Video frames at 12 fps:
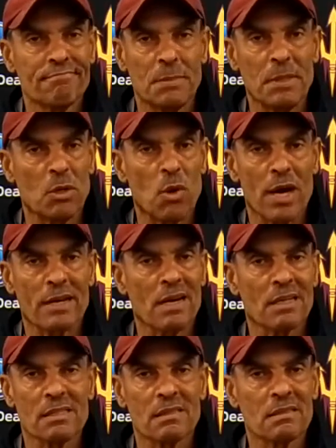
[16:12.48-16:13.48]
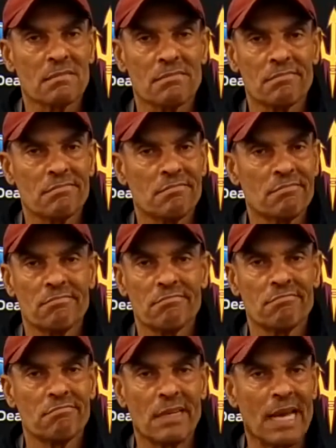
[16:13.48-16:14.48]
to be quite honest.
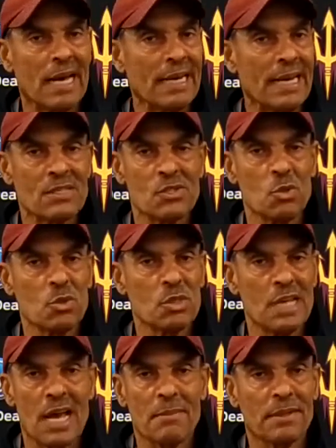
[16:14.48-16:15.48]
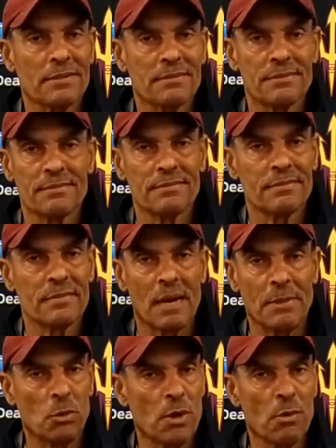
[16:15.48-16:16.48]
A lot has to do with timing. I
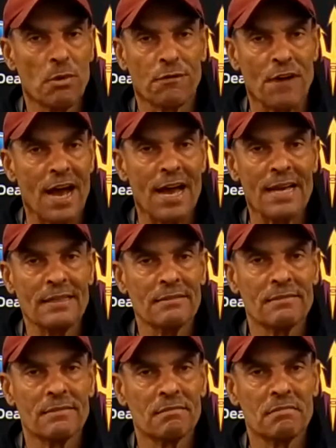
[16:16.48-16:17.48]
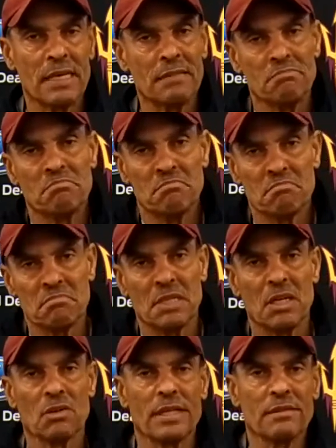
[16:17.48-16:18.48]
mean, we were fine, and,
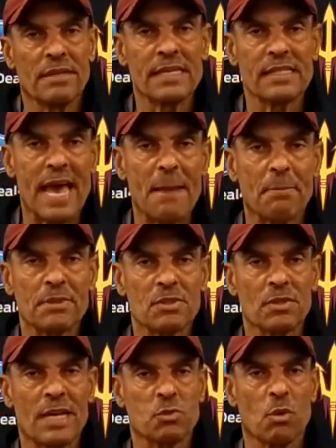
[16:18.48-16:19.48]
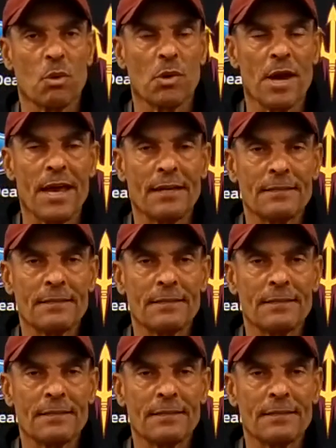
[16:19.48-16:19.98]
you know, then things happen, so that's where we're at.